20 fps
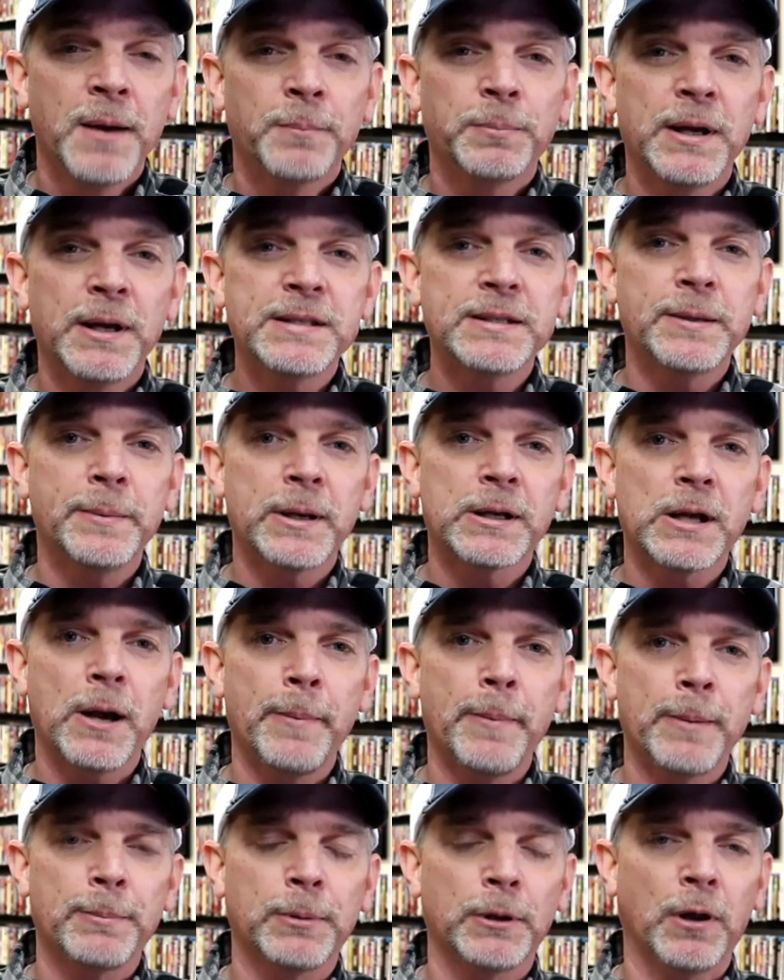Please leave me a
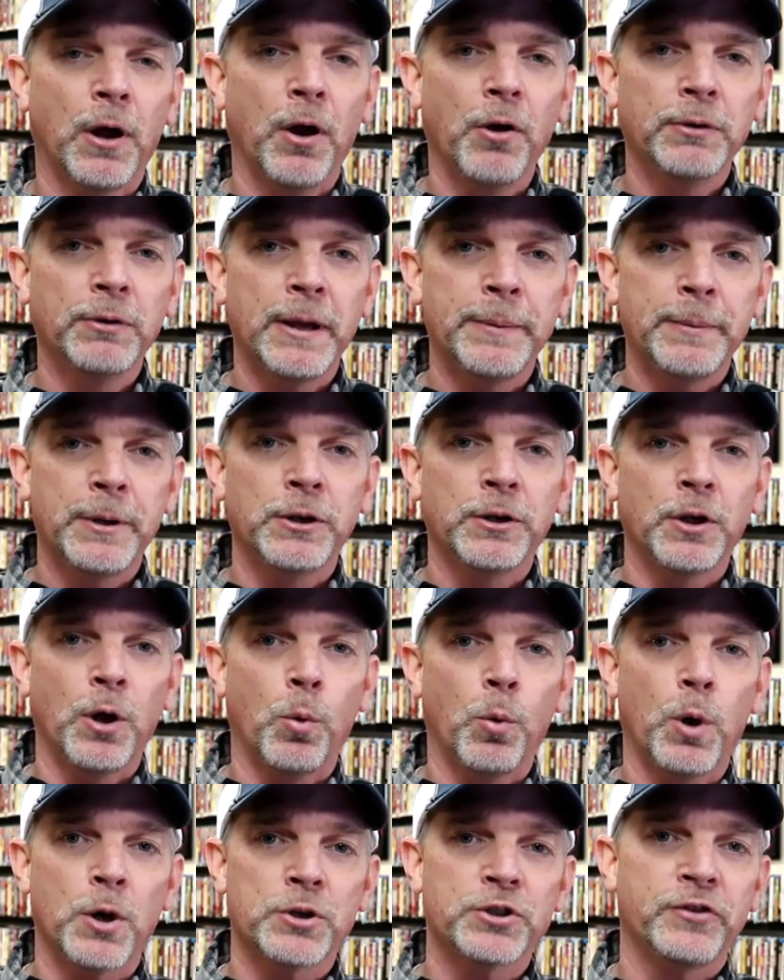comment below. Let me
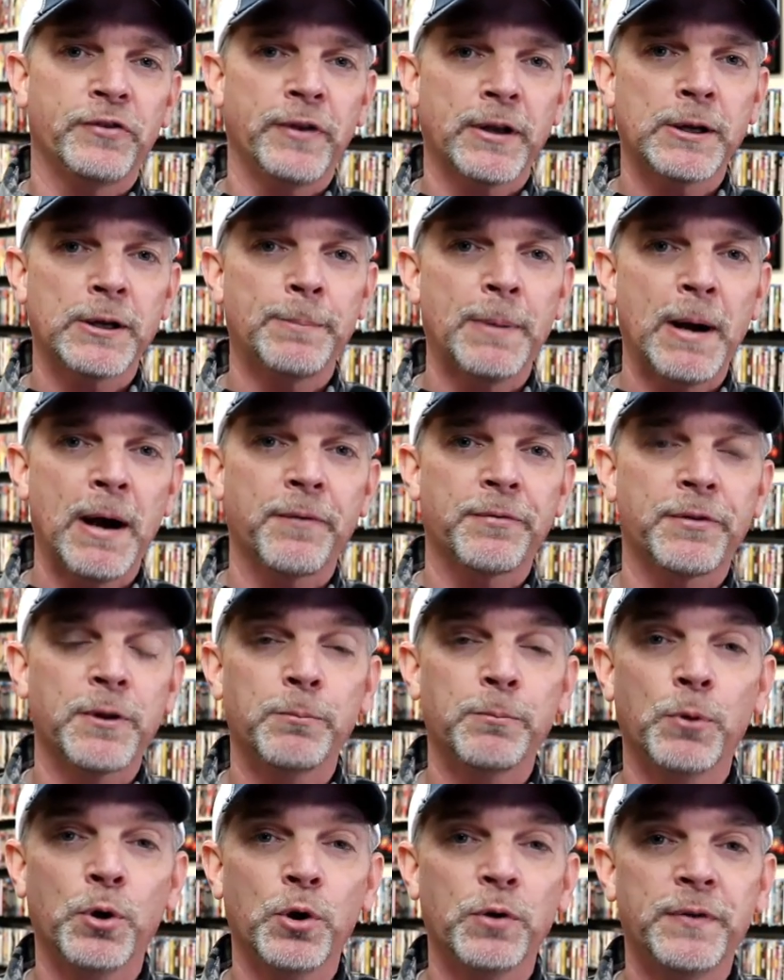know what you think about
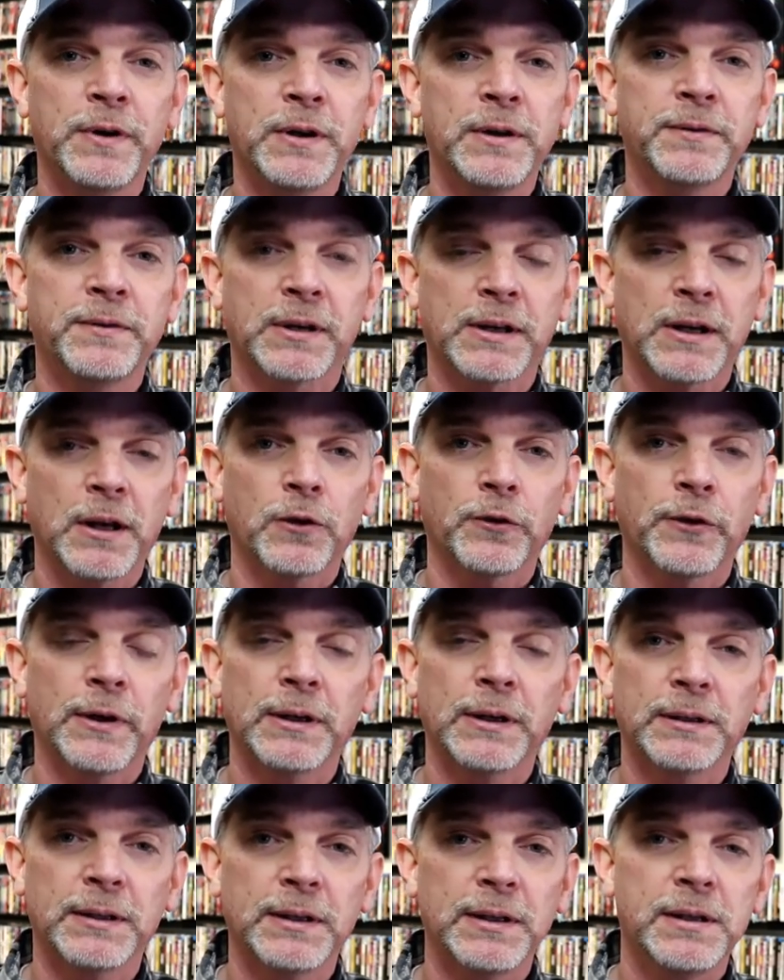the movie The Killer
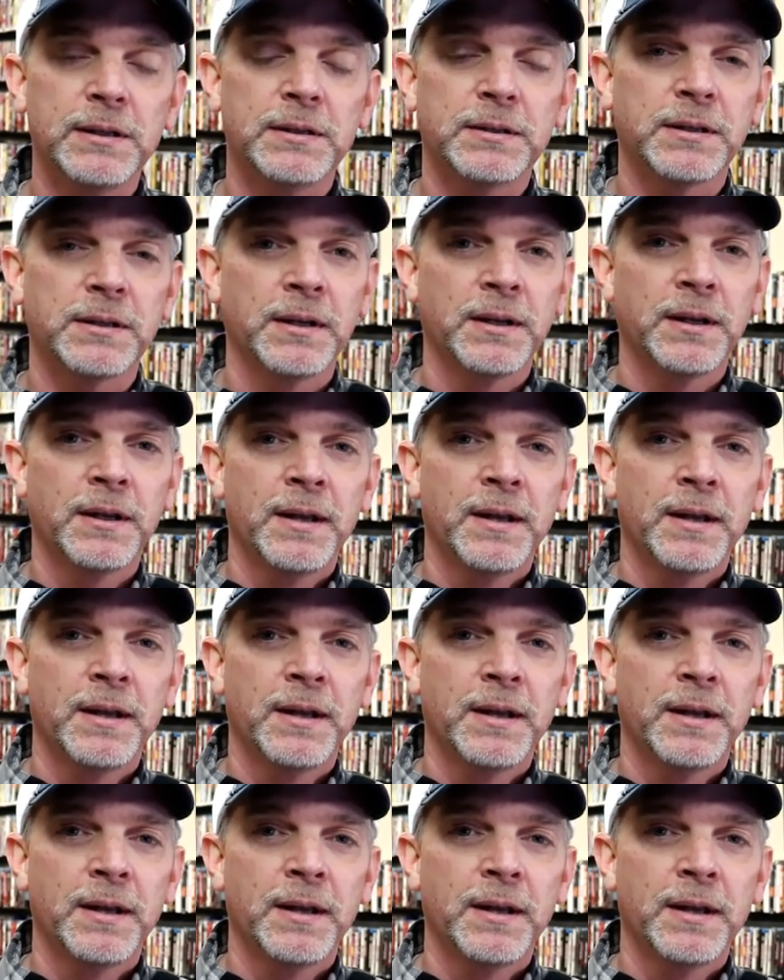Elite.